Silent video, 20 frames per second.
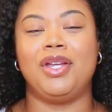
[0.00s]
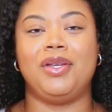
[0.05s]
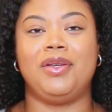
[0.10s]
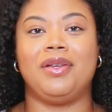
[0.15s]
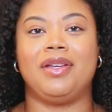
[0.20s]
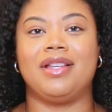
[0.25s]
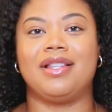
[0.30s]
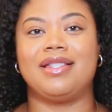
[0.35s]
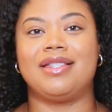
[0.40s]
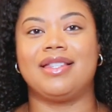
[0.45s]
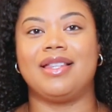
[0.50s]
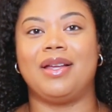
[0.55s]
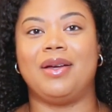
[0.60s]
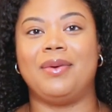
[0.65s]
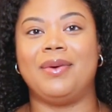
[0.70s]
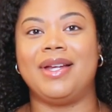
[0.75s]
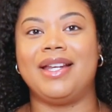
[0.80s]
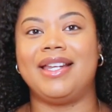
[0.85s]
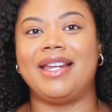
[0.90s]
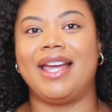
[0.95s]
You could
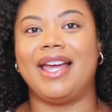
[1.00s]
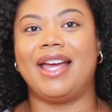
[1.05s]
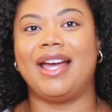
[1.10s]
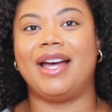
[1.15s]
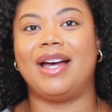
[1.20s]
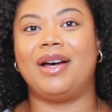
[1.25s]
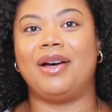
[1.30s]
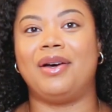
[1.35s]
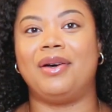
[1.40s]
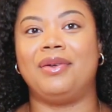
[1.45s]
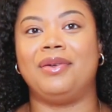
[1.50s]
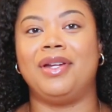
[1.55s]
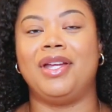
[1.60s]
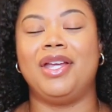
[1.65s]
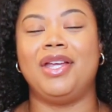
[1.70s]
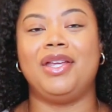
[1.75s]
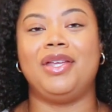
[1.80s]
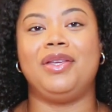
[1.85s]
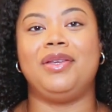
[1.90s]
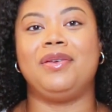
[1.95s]
slow it down,
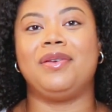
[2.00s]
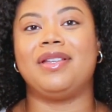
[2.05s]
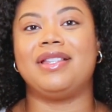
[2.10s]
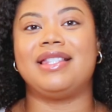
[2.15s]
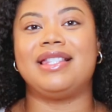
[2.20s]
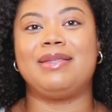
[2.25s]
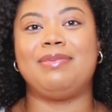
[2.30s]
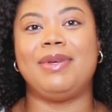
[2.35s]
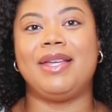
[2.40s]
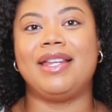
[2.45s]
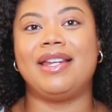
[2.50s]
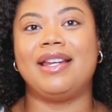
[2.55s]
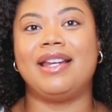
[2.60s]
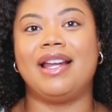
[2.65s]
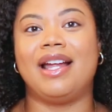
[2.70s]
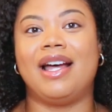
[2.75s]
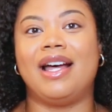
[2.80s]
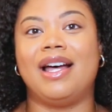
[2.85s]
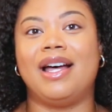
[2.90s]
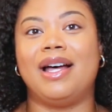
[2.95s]
you could speed it
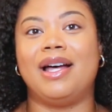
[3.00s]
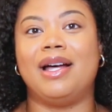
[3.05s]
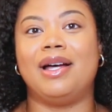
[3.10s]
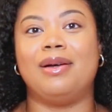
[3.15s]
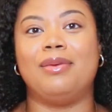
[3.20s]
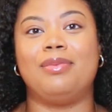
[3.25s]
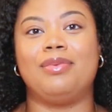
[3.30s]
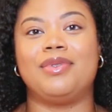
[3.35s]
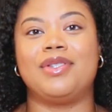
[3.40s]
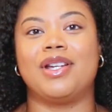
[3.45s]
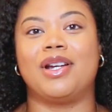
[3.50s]
up,